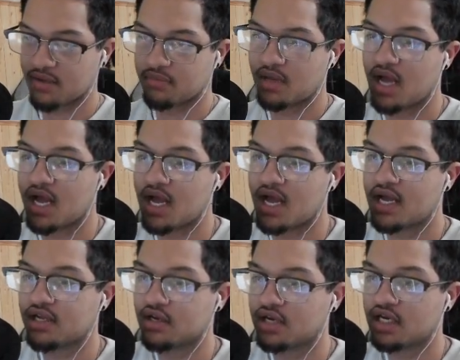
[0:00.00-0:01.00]
personnel. Aha,
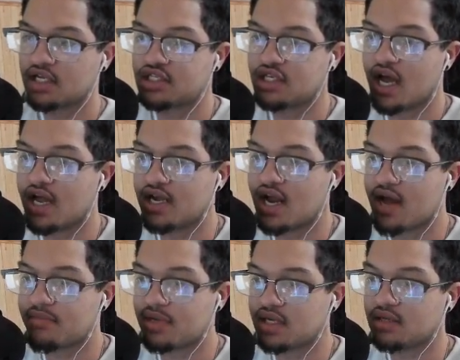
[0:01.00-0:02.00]
you're getting shot,
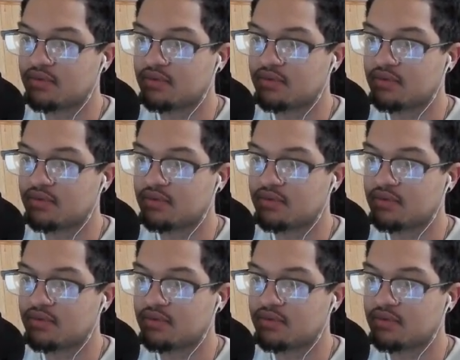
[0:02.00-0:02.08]
not me.